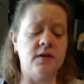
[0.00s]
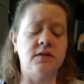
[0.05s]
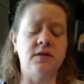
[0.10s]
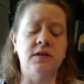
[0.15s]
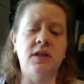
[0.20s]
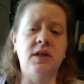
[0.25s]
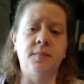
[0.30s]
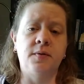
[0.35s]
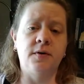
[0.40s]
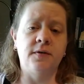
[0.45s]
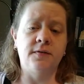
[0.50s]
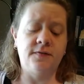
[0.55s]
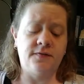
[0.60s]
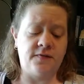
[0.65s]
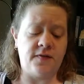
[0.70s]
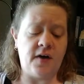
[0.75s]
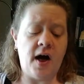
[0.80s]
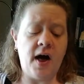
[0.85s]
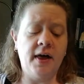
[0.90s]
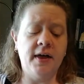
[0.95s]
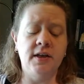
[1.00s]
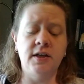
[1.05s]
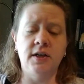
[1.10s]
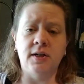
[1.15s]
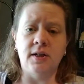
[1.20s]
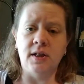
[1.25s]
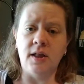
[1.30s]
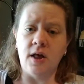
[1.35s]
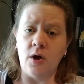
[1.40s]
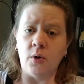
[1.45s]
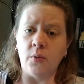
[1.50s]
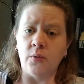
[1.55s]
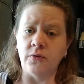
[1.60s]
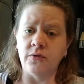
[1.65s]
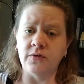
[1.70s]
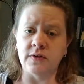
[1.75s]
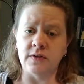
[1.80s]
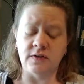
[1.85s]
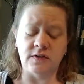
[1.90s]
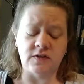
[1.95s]
to keep her fine
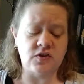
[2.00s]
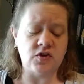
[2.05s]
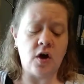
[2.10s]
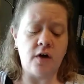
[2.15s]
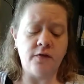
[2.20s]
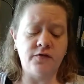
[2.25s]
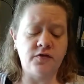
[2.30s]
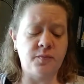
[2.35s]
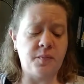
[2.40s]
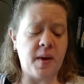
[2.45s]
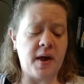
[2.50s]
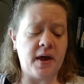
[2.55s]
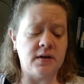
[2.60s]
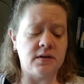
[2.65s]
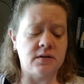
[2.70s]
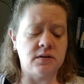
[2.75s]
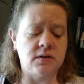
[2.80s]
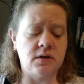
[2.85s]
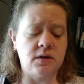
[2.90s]
clothes and soft bed.